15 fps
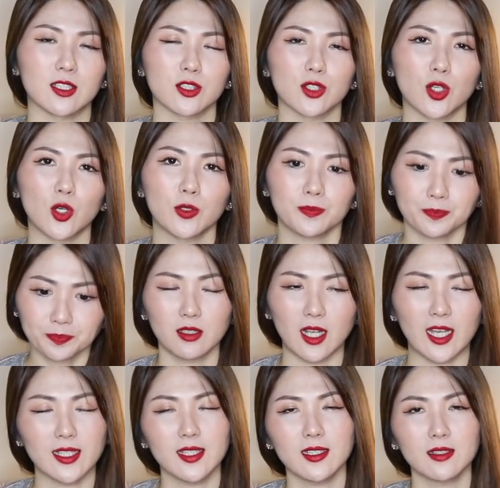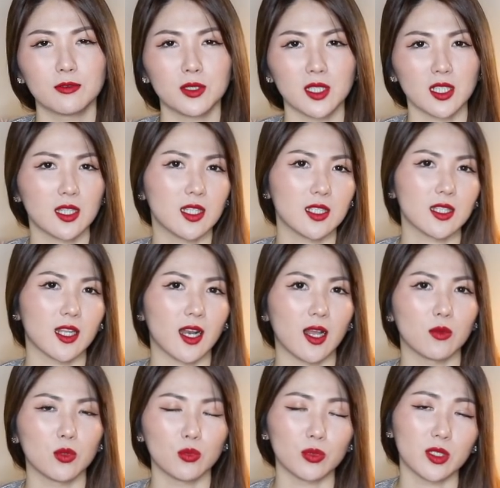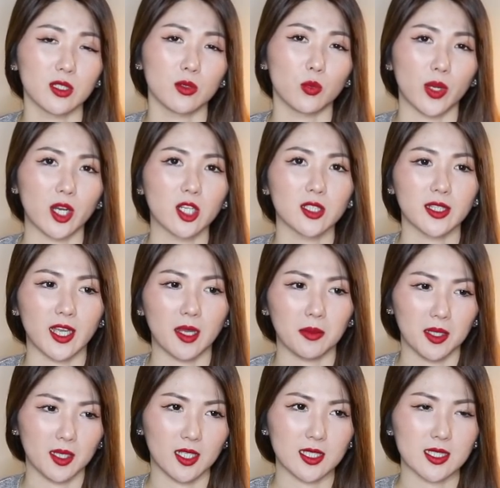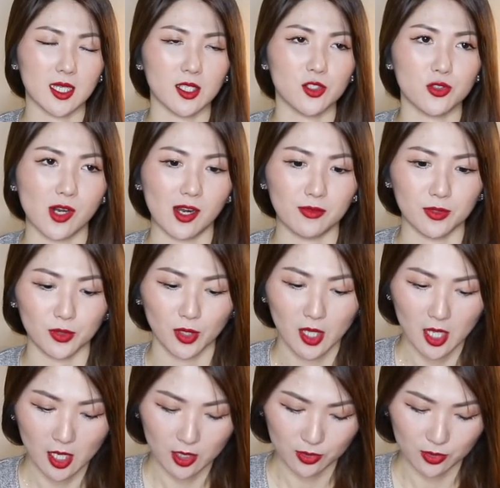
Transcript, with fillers: So I didn't really think that I would really wear them unless I travel.